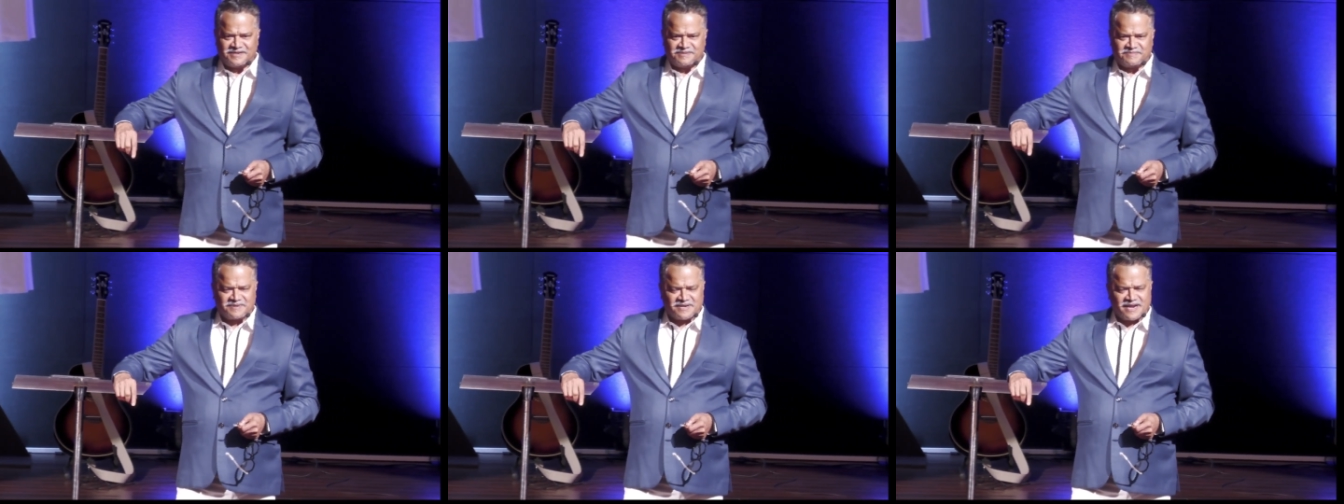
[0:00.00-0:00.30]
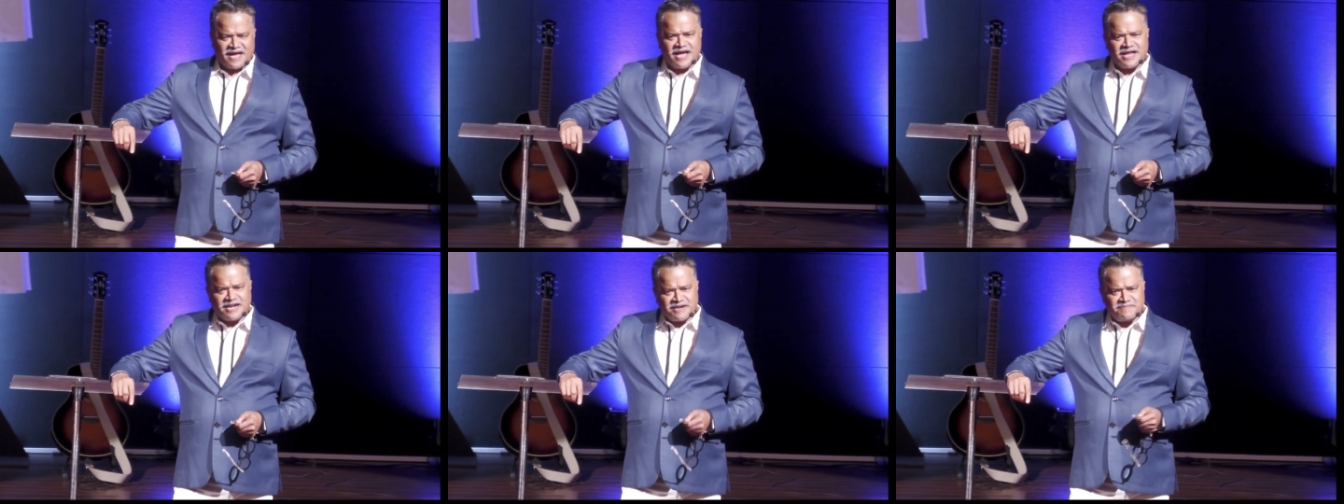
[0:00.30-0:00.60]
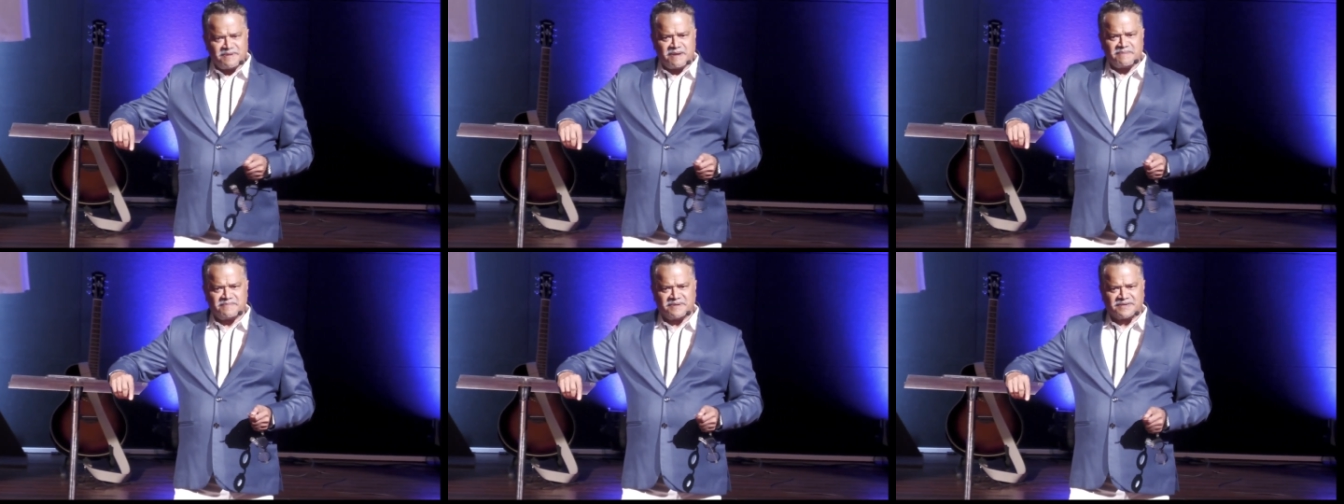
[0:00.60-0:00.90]
But I
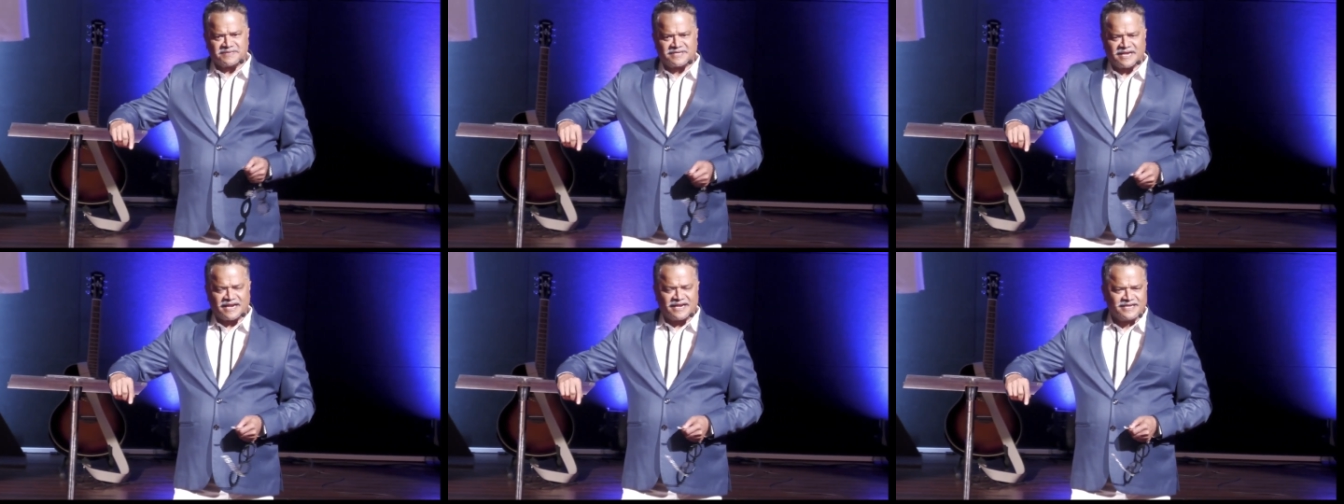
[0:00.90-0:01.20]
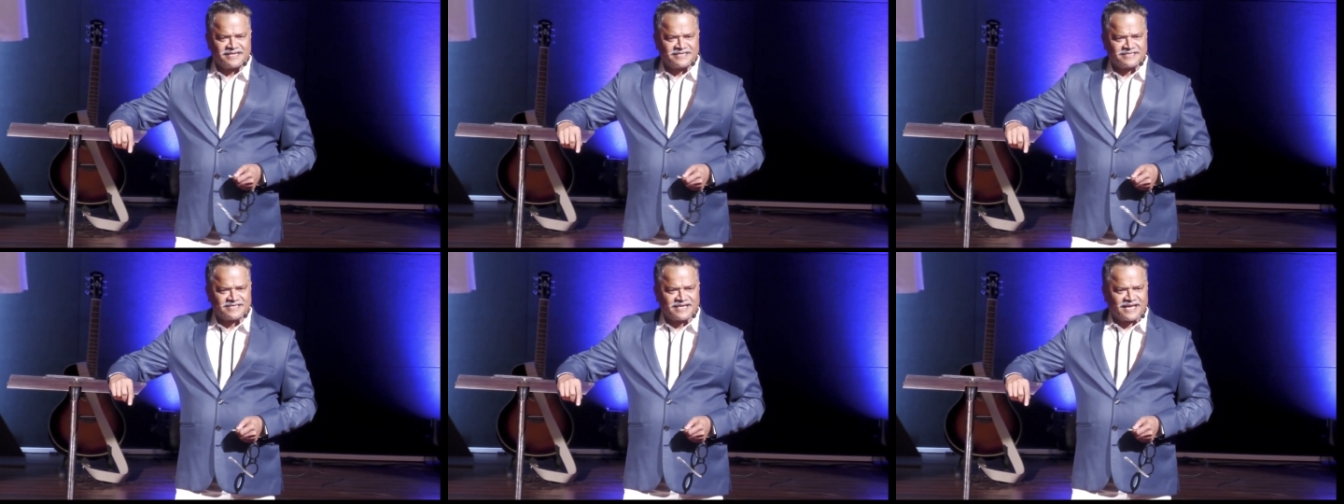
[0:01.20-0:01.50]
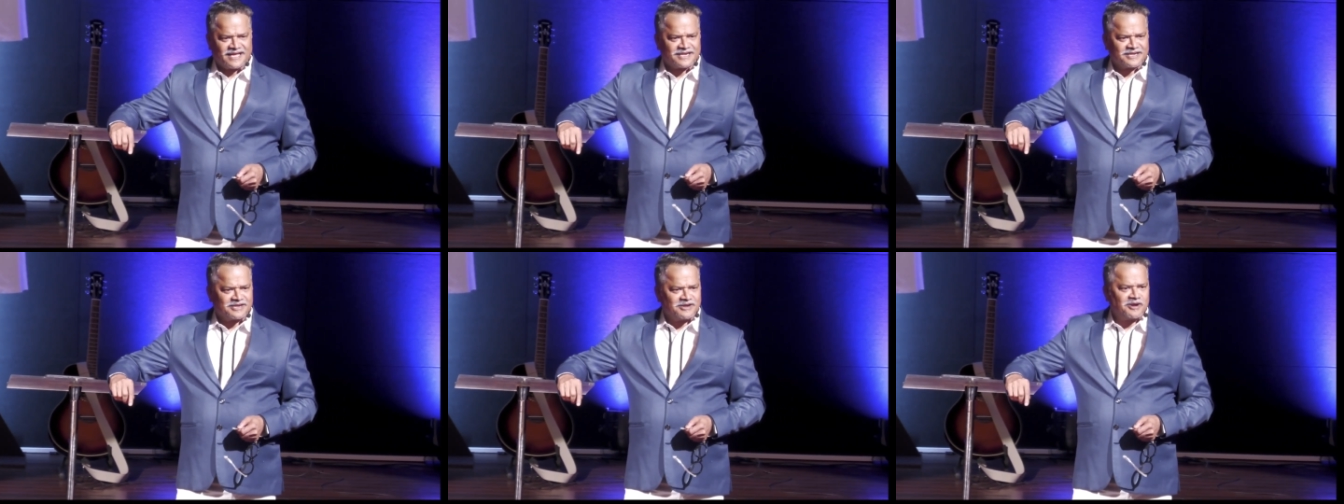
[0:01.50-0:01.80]
remember telling
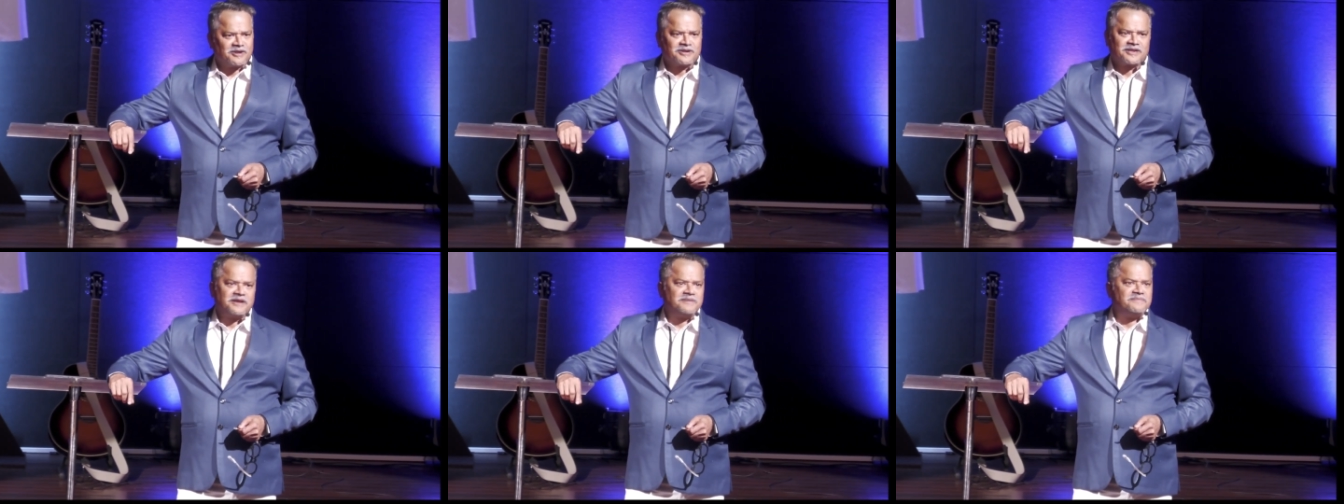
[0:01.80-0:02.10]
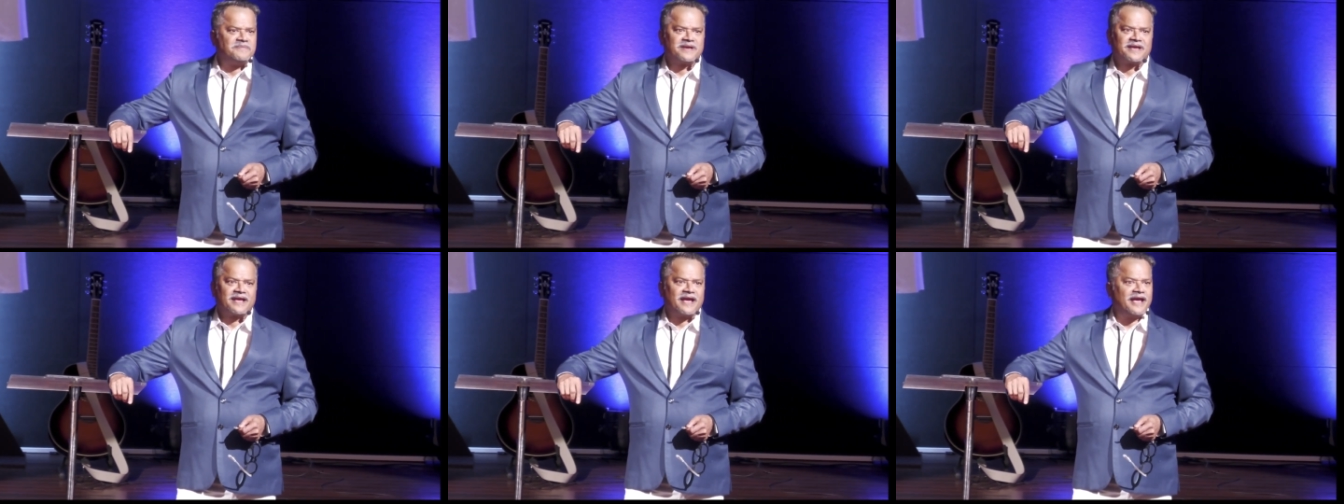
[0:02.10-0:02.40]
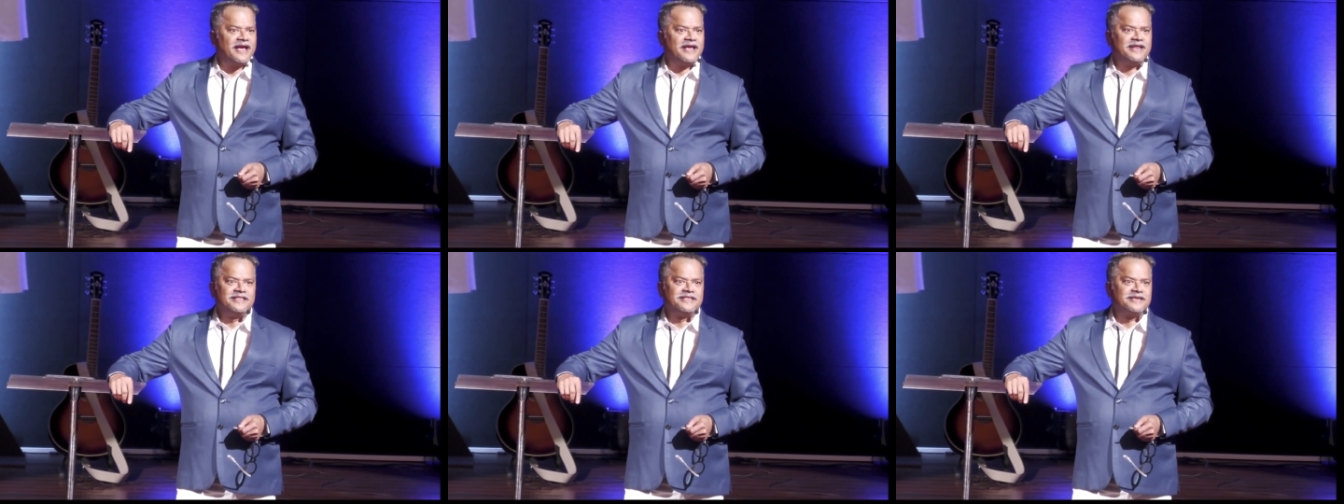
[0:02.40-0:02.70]
San, God can make
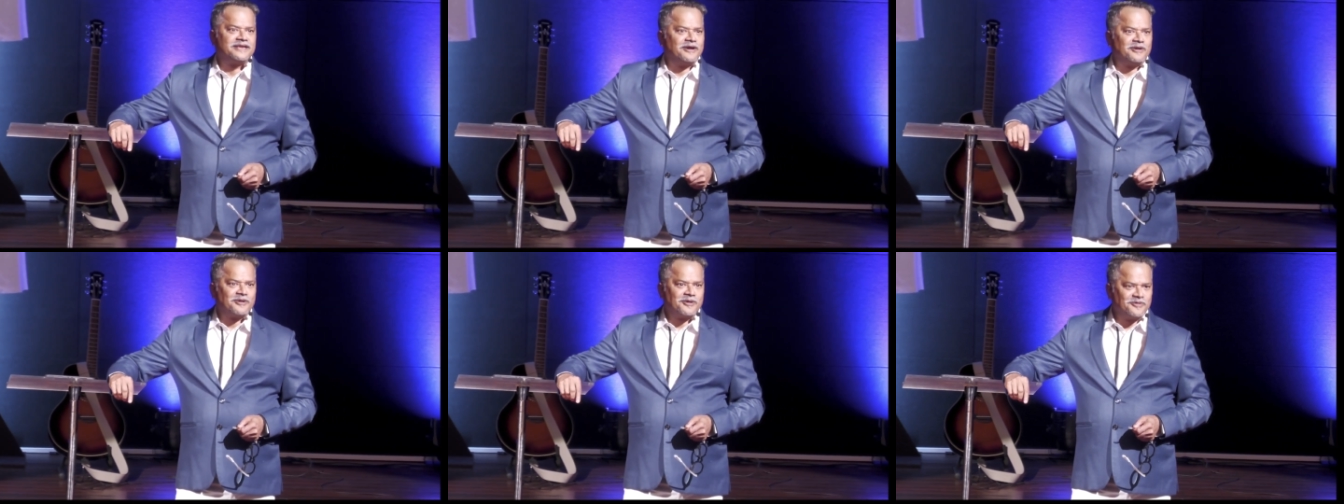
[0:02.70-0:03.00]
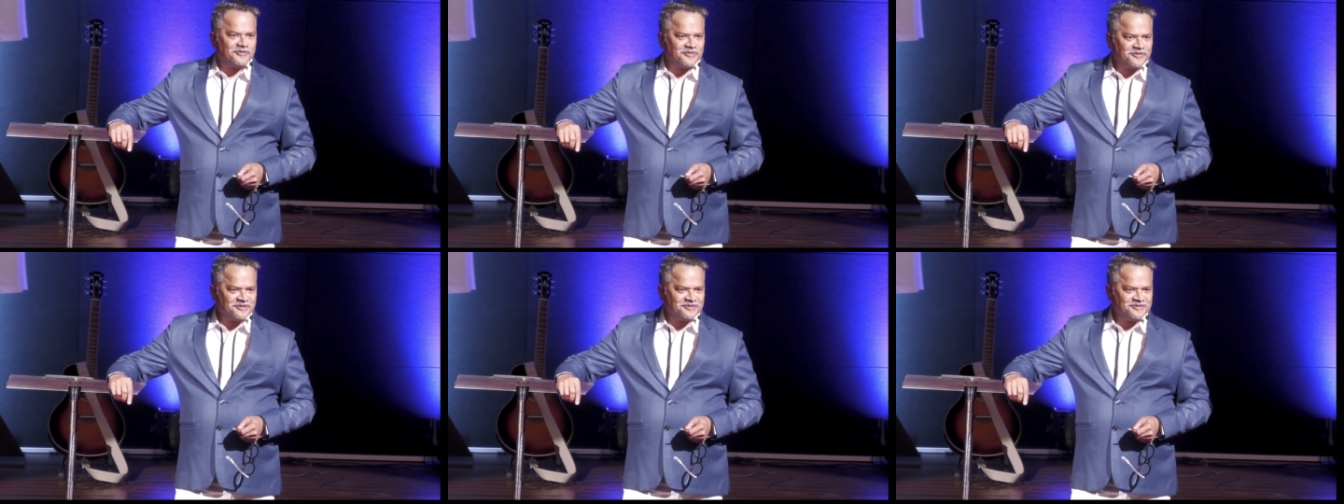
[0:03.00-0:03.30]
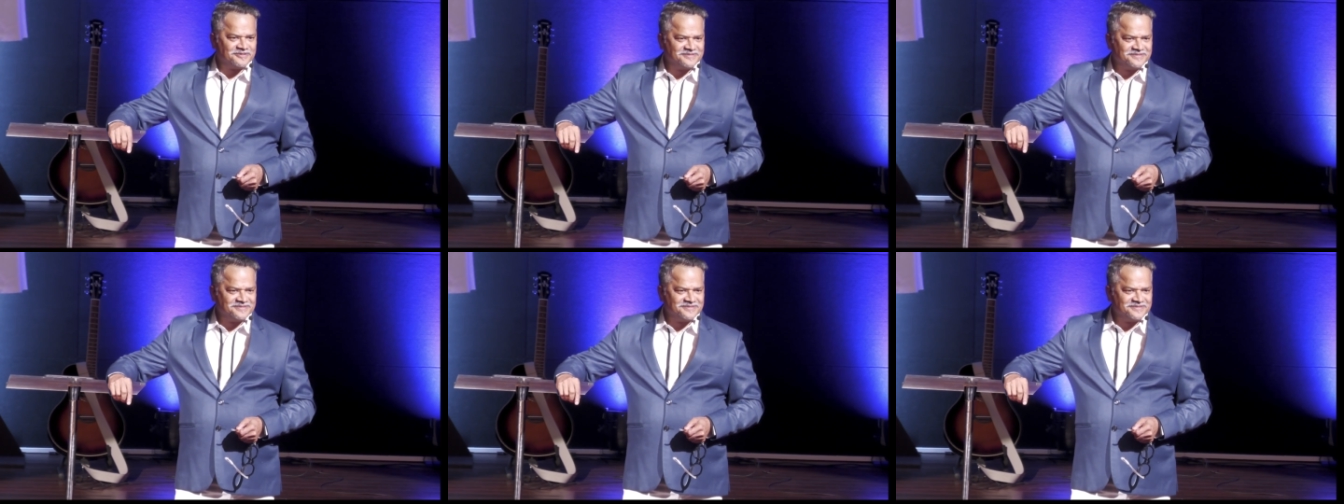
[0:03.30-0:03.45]
anything out of you.